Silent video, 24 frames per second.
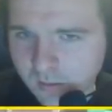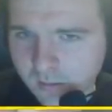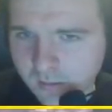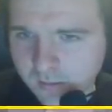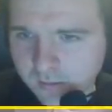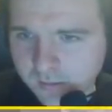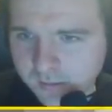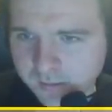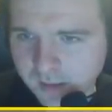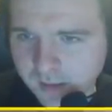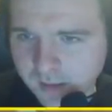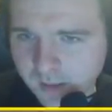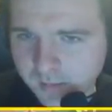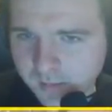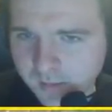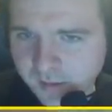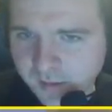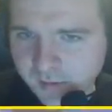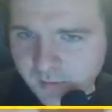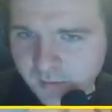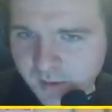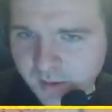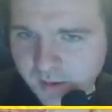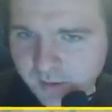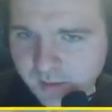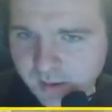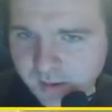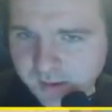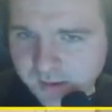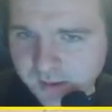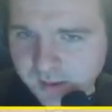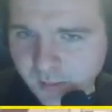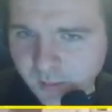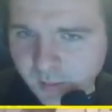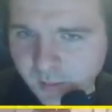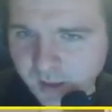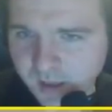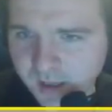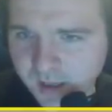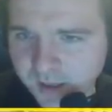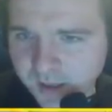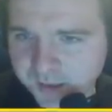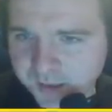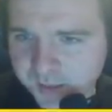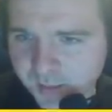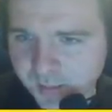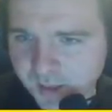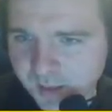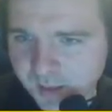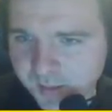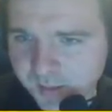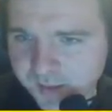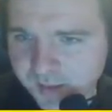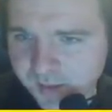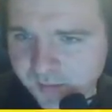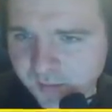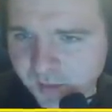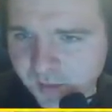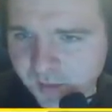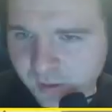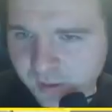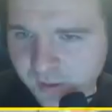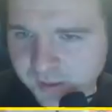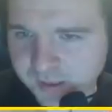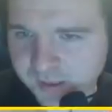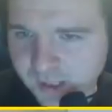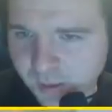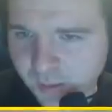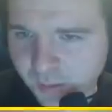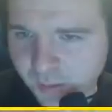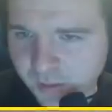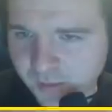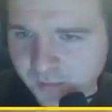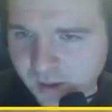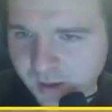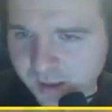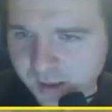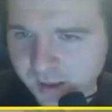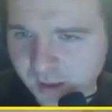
Let's keep this around here, see if we can catch some enemies off guard. Is anyone around here?